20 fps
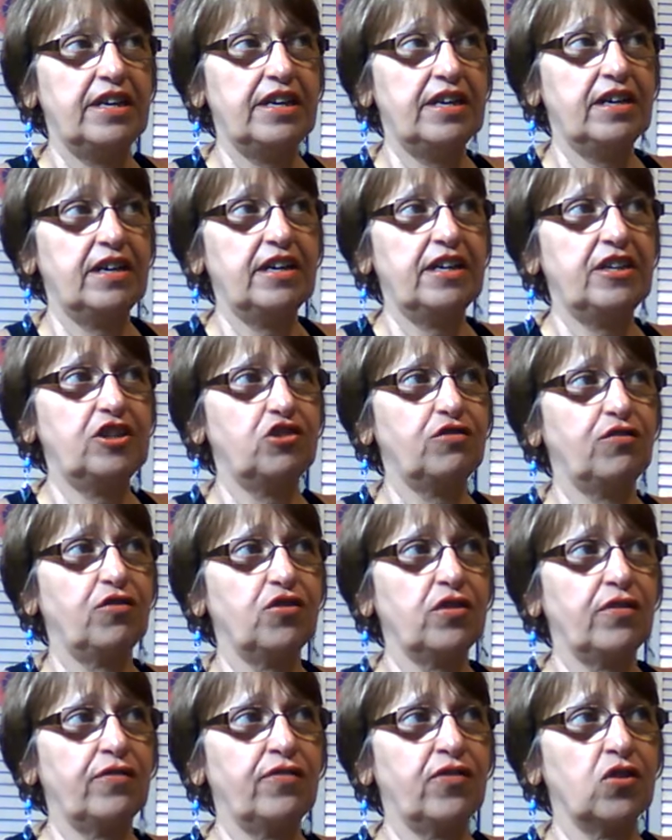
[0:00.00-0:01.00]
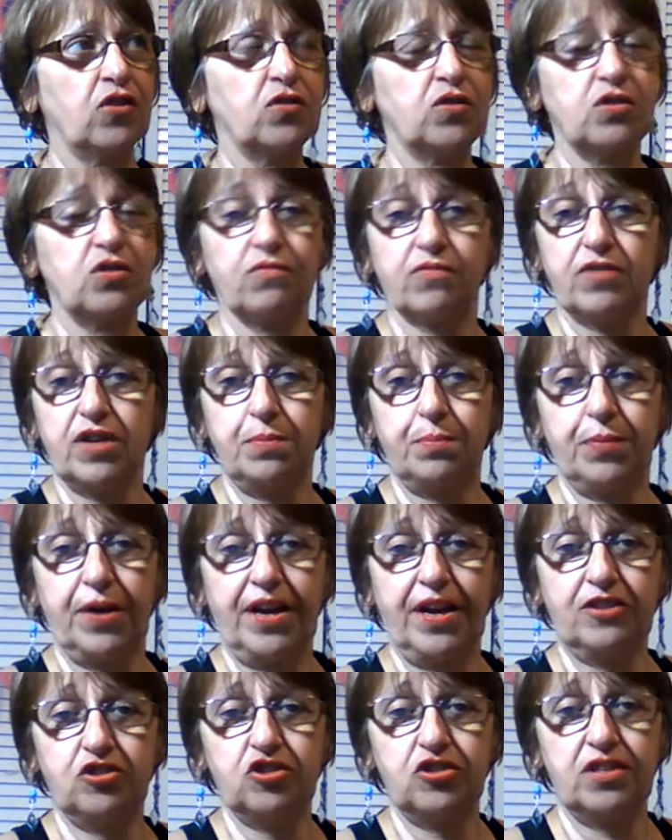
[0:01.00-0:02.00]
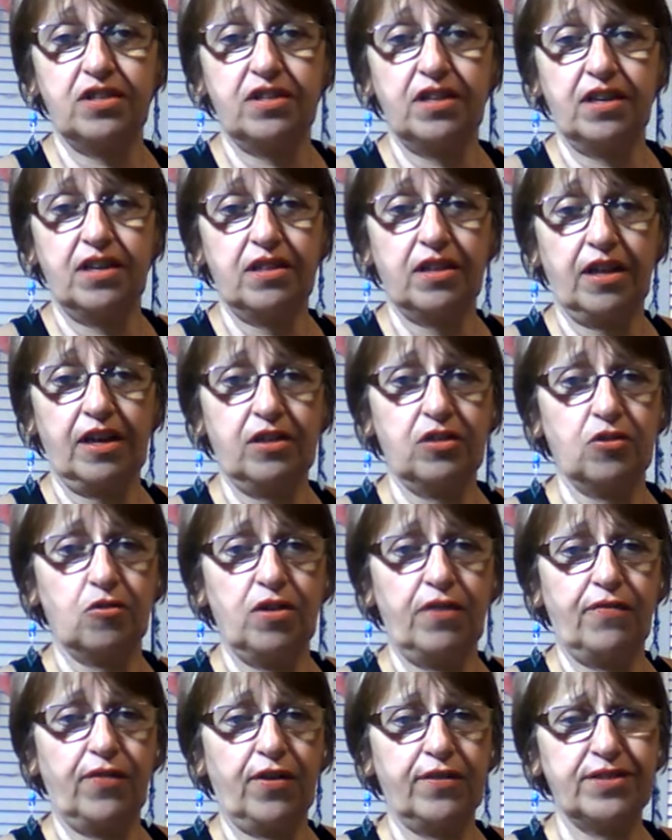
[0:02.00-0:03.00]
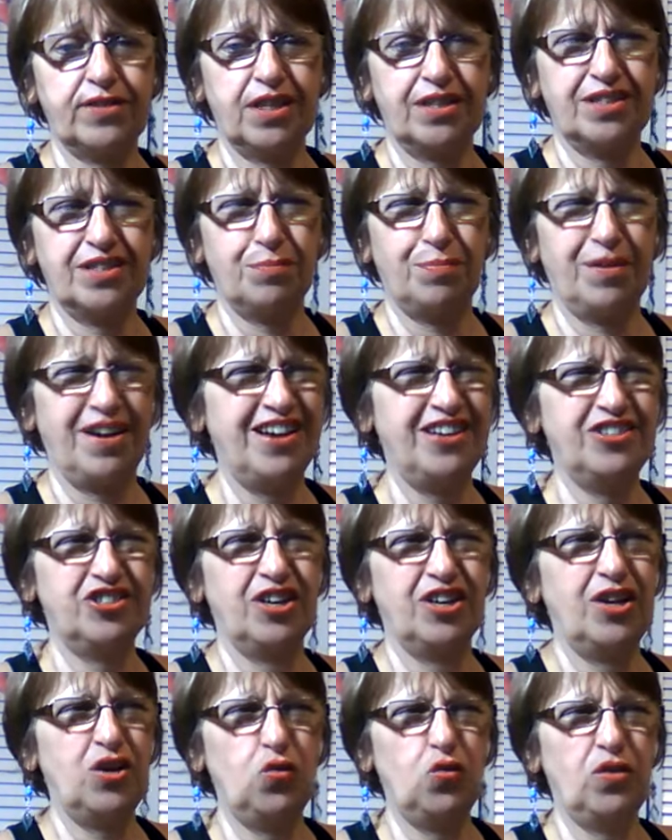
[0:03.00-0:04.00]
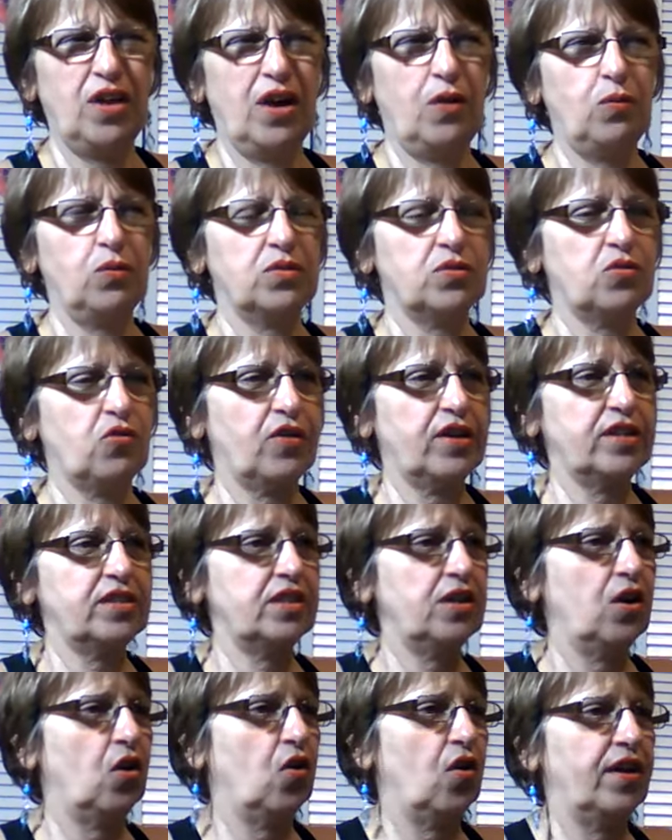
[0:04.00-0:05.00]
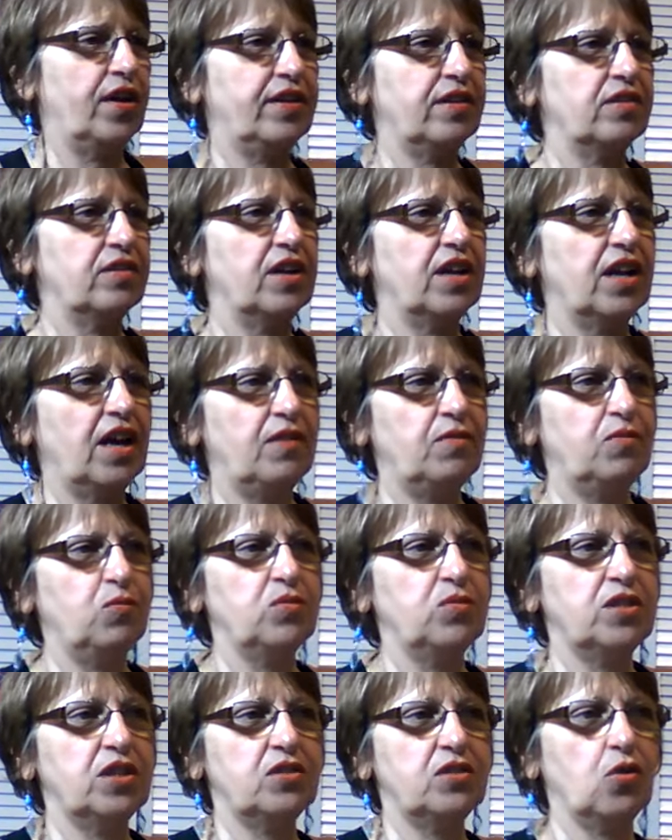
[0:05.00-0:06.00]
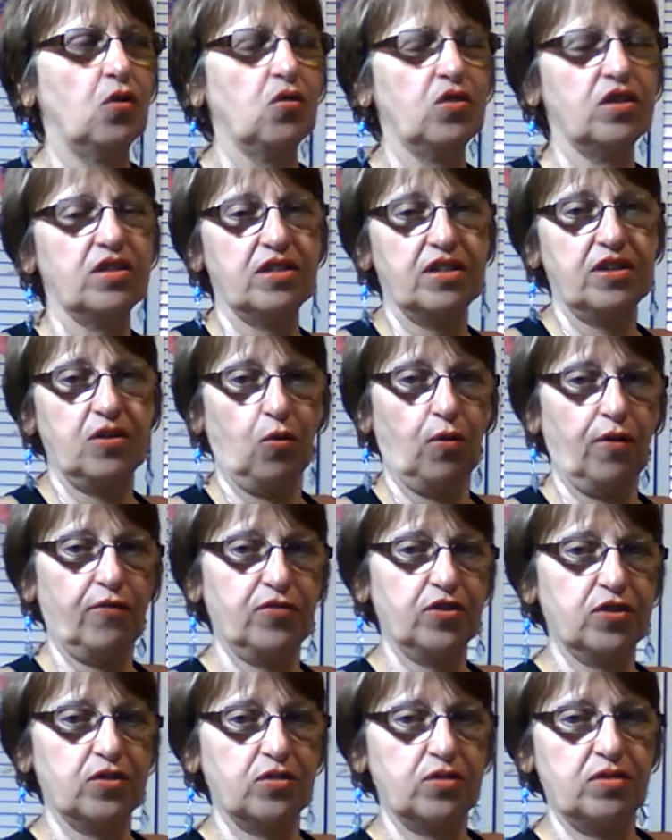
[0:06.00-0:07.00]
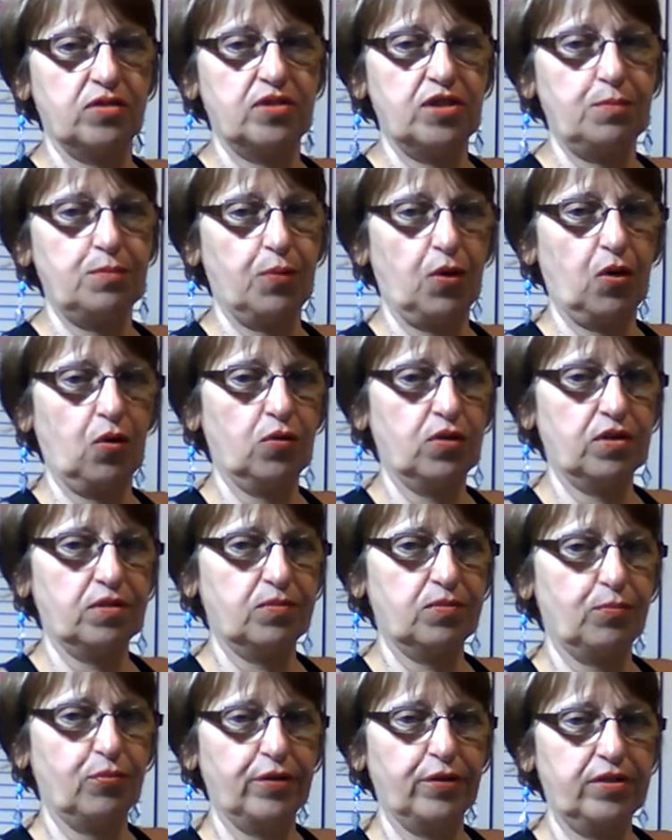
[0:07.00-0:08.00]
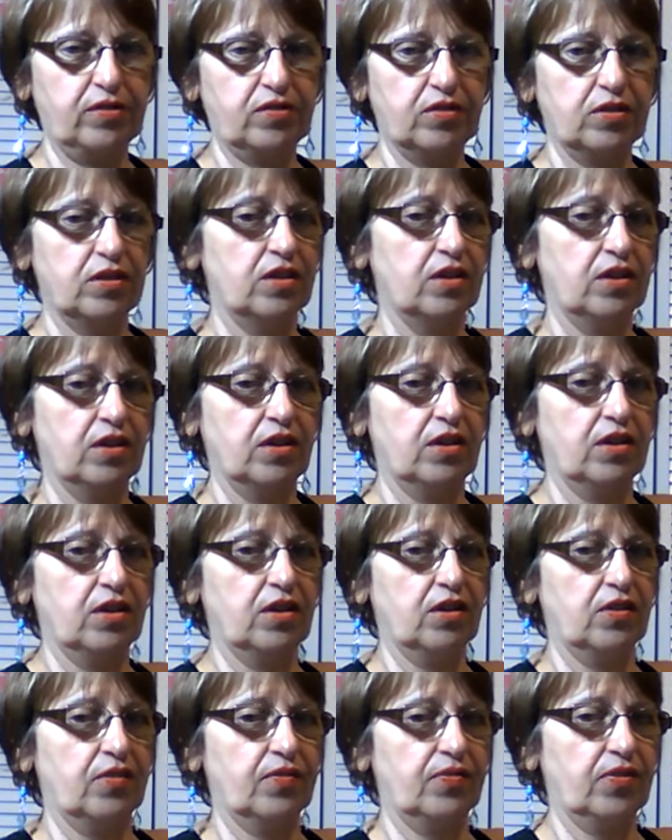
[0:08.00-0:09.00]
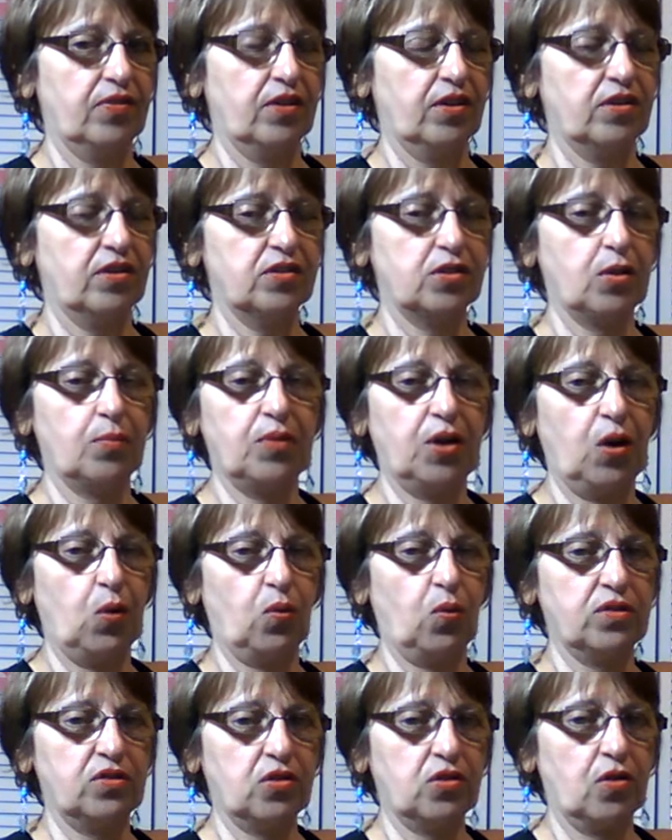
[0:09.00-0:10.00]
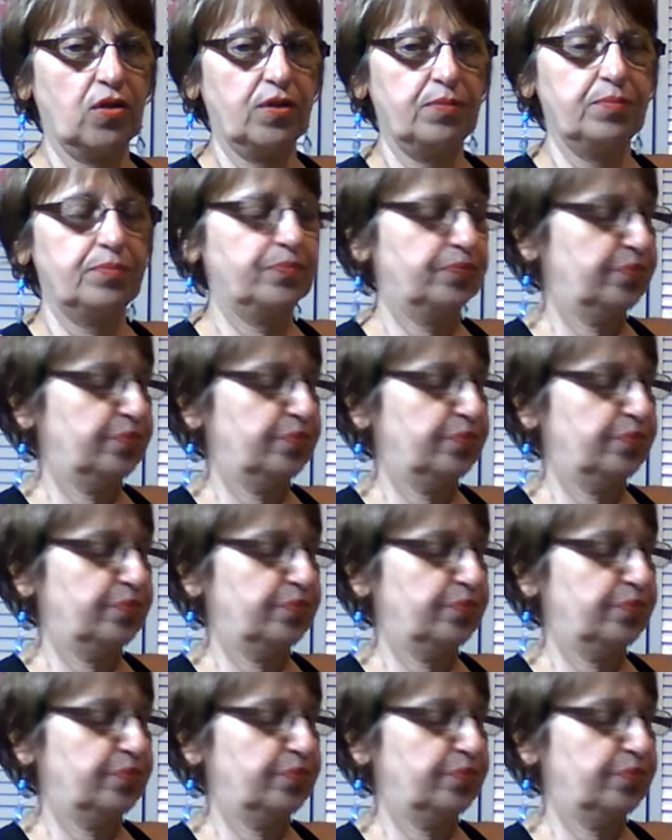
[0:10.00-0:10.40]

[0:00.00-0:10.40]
each for the first 3 pages and then like 35 cents a page. And I knew that was crazy high. And I did go to the Office Depot to print something one time.